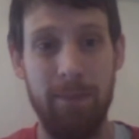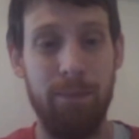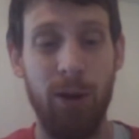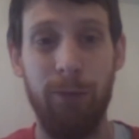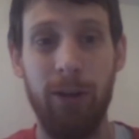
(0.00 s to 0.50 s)

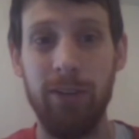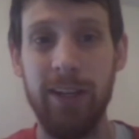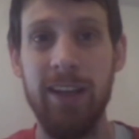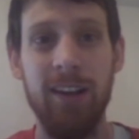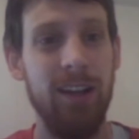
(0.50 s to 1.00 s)

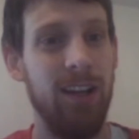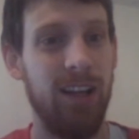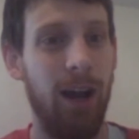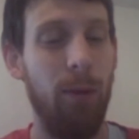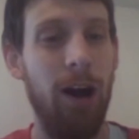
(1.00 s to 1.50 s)
perfectly
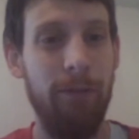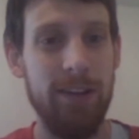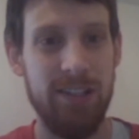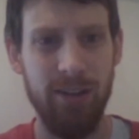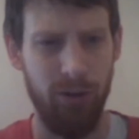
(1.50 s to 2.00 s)
come off
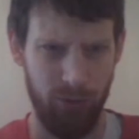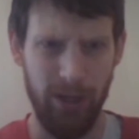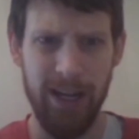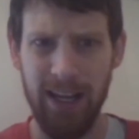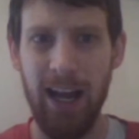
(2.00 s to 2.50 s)
as the
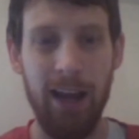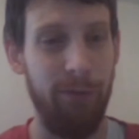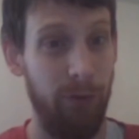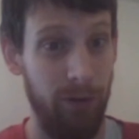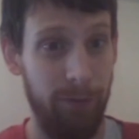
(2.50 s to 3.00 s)
great guy
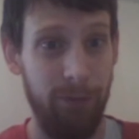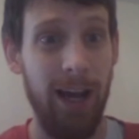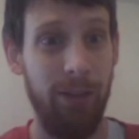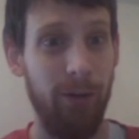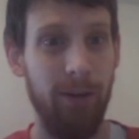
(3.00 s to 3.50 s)
for the
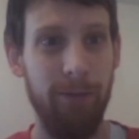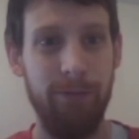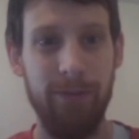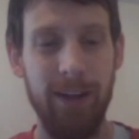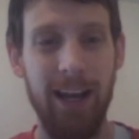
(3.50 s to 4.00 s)
father of
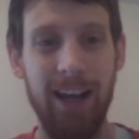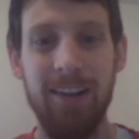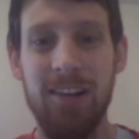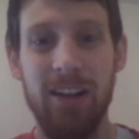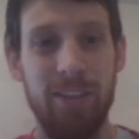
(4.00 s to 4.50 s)

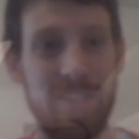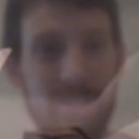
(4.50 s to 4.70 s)
this